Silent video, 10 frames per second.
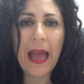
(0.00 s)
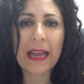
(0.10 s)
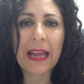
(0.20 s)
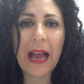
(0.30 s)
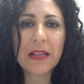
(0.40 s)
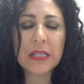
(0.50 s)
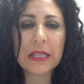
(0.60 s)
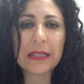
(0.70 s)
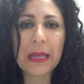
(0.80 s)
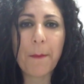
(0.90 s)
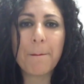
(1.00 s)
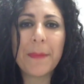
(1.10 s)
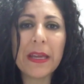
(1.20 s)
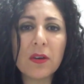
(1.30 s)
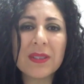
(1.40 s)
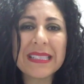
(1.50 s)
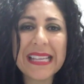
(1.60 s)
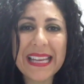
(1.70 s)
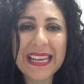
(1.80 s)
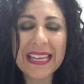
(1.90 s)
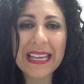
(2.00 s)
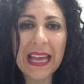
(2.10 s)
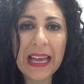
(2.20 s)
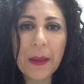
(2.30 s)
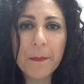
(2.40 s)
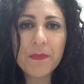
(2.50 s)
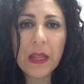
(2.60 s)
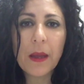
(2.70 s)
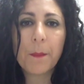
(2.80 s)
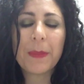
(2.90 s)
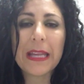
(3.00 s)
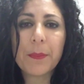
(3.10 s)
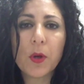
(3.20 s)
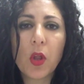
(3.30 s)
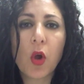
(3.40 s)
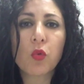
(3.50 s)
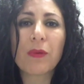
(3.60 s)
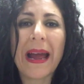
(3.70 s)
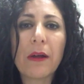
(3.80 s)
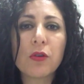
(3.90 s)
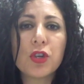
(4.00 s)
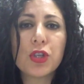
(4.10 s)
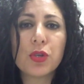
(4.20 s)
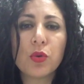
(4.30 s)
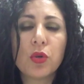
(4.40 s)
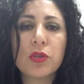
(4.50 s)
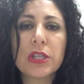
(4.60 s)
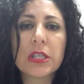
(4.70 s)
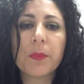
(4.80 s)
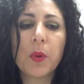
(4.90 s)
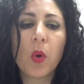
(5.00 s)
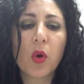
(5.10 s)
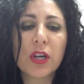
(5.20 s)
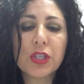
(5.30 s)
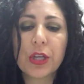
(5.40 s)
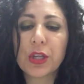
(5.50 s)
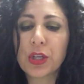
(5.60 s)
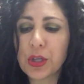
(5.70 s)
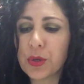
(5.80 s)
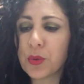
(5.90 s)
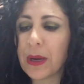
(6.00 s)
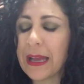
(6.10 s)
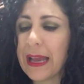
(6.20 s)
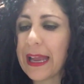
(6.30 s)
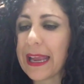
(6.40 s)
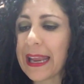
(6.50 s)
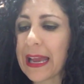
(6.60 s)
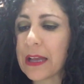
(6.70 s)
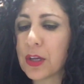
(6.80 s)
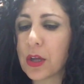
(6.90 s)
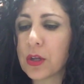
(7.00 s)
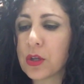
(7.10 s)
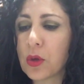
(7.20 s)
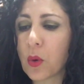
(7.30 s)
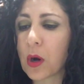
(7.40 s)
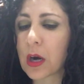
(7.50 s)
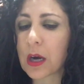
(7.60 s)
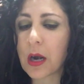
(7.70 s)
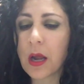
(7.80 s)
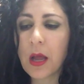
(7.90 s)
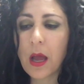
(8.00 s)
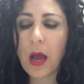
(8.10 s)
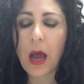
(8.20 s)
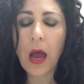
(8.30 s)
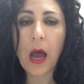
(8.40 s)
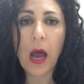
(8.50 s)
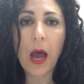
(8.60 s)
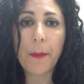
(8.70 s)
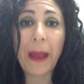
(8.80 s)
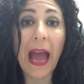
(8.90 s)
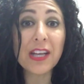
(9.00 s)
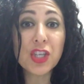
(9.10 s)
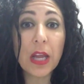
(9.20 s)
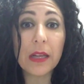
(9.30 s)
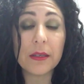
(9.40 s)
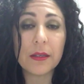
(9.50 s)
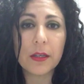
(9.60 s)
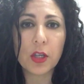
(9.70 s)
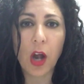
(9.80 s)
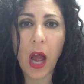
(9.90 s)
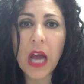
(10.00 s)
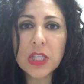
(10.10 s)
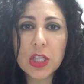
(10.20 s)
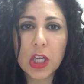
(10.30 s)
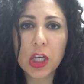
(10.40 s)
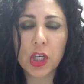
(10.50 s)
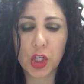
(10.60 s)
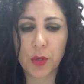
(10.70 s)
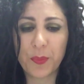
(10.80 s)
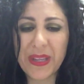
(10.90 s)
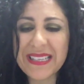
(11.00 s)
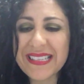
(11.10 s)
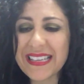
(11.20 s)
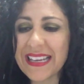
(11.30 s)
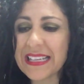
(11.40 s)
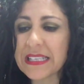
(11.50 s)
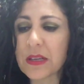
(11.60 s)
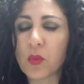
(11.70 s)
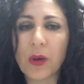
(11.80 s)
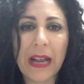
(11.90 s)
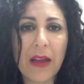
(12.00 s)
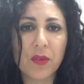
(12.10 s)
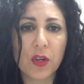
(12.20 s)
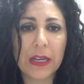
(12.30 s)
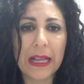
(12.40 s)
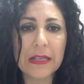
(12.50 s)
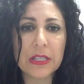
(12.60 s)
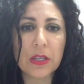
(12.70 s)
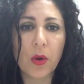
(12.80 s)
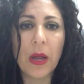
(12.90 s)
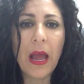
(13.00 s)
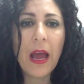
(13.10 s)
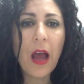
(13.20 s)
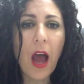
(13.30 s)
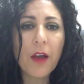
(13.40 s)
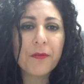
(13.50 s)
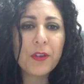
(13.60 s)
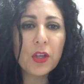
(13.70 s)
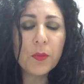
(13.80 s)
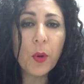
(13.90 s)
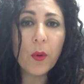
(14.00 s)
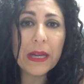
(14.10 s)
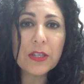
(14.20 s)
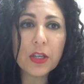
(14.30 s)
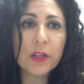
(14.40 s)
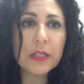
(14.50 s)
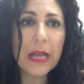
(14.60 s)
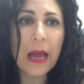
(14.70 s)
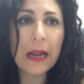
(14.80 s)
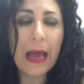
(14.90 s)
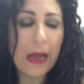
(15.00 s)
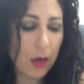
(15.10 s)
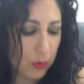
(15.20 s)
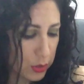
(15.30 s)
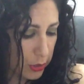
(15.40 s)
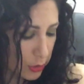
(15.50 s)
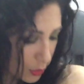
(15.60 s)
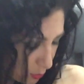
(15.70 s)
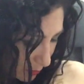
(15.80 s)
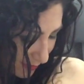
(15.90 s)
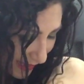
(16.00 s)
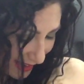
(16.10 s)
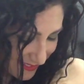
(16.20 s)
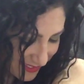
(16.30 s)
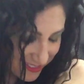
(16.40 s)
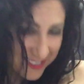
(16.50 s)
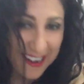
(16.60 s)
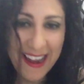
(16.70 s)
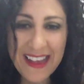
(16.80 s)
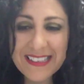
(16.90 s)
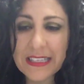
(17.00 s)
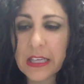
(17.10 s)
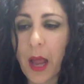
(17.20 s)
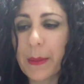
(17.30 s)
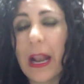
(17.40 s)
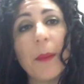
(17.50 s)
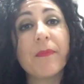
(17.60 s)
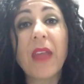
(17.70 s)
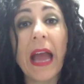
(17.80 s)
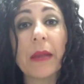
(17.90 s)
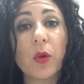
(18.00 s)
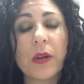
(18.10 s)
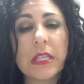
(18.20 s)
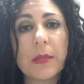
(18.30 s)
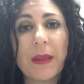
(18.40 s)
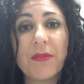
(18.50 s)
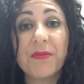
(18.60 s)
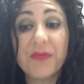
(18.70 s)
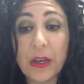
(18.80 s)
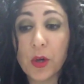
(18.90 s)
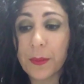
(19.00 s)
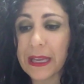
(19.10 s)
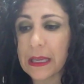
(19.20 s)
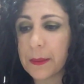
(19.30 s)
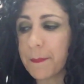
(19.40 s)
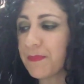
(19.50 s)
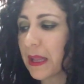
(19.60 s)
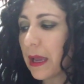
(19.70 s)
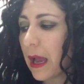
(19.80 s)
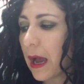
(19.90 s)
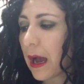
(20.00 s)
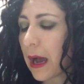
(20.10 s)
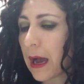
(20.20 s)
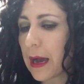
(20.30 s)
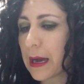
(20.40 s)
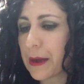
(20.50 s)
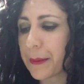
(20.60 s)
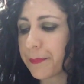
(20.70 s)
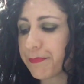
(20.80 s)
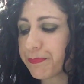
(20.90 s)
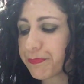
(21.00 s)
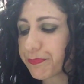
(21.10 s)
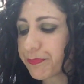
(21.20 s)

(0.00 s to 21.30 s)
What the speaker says: and constantly building people around you who support you and your passion, your hustle, your business, whatever it is. So a few pointers on how to do that jazz is coming up. I am going to be filming, I'm